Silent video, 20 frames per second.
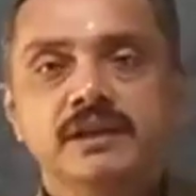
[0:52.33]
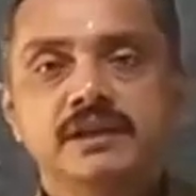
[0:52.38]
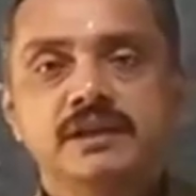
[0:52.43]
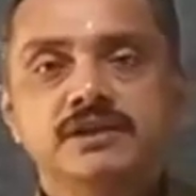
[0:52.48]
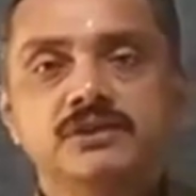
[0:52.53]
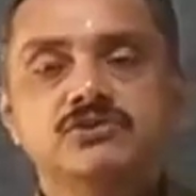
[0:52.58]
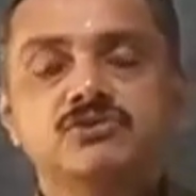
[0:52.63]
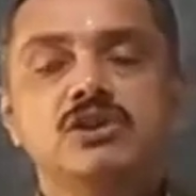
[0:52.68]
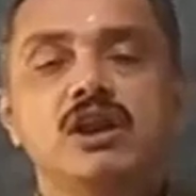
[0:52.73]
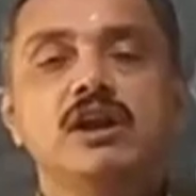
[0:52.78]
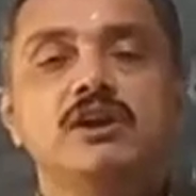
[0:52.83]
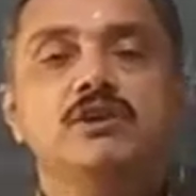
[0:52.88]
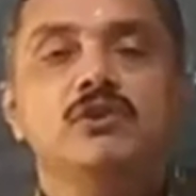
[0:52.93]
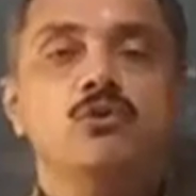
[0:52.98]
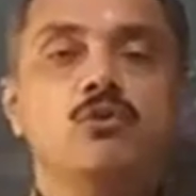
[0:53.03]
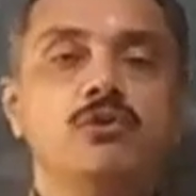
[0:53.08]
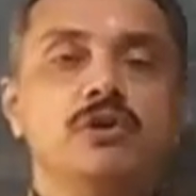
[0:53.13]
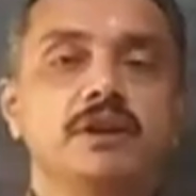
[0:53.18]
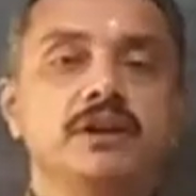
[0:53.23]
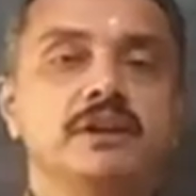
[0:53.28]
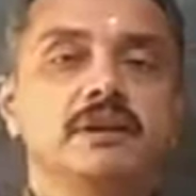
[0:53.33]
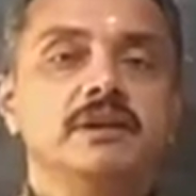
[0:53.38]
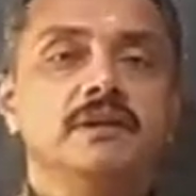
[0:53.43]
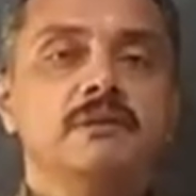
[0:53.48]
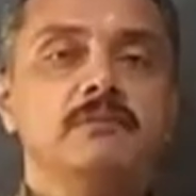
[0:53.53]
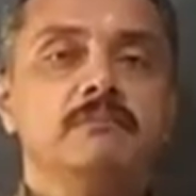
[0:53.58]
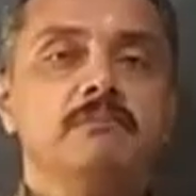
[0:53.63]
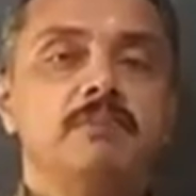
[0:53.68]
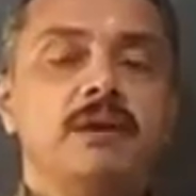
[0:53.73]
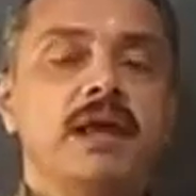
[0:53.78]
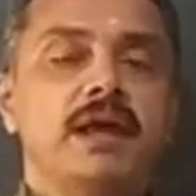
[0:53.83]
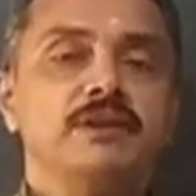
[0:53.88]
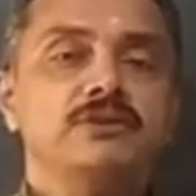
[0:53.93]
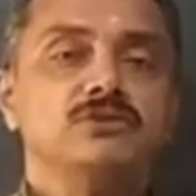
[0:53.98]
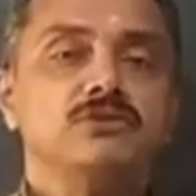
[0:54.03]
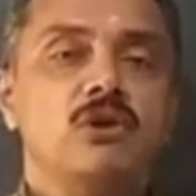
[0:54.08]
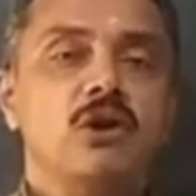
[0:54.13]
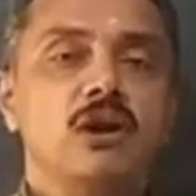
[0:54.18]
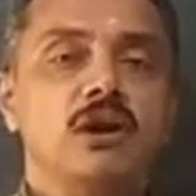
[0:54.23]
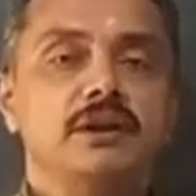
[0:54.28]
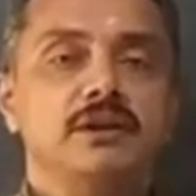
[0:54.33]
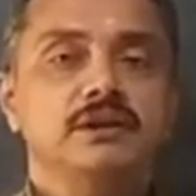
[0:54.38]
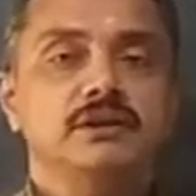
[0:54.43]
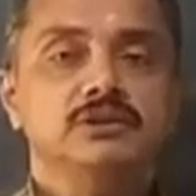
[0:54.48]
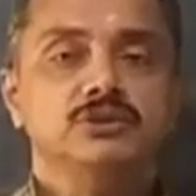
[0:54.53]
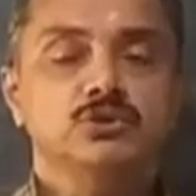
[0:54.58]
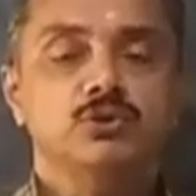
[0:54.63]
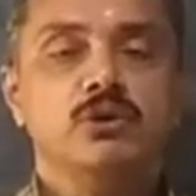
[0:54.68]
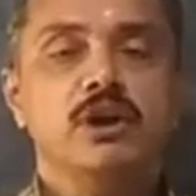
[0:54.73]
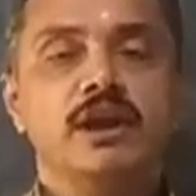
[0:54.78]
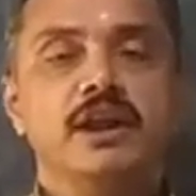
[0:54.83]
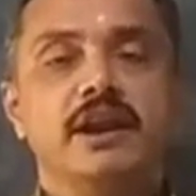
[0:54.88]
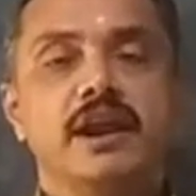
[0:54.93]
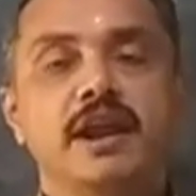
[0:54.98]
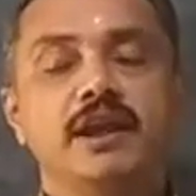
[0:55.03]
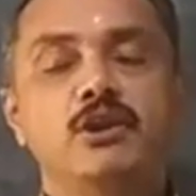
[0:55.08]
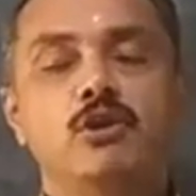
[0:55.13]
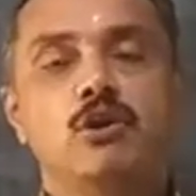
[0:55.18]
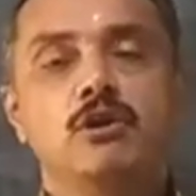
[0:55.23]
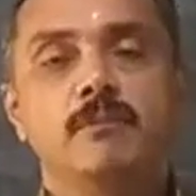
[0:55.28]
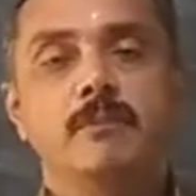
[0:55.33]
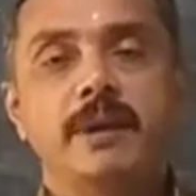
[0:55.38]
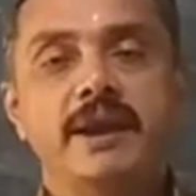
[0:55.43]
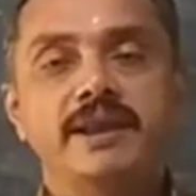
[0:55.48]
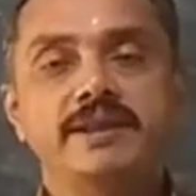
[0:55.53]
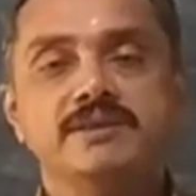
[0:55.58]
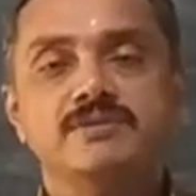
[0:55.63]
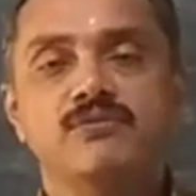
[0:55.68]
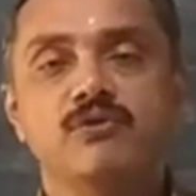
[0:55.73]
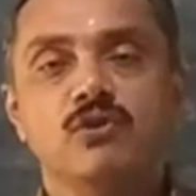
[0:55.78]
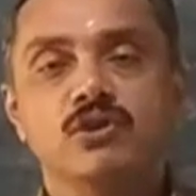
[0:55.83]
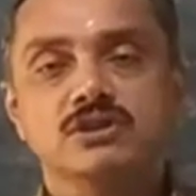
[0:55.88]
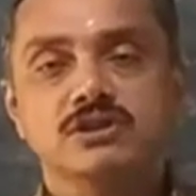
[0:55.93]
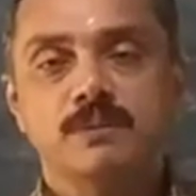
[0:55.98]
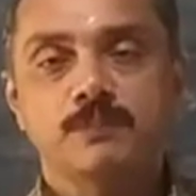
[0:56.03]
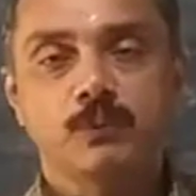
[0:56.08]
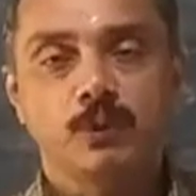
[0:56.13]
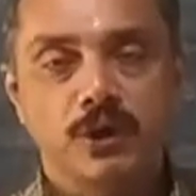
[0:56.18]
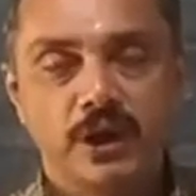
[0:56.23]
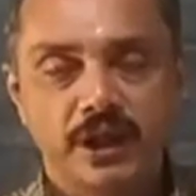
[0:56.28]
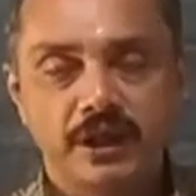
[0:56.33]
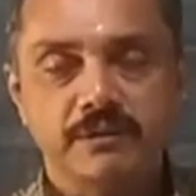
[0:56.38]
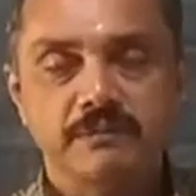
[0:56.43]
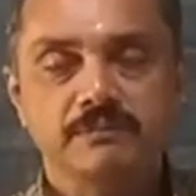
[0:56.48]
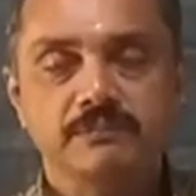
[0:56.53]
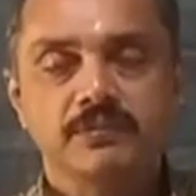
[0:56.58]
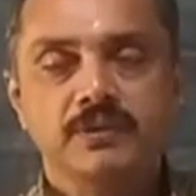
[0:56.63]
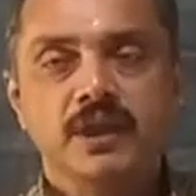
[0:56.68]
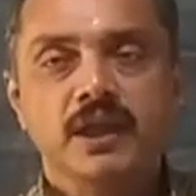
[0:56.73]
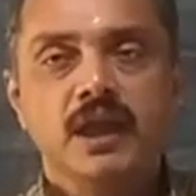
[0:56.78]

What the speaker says: stealth root in plants called sugarcane or maize for supporting,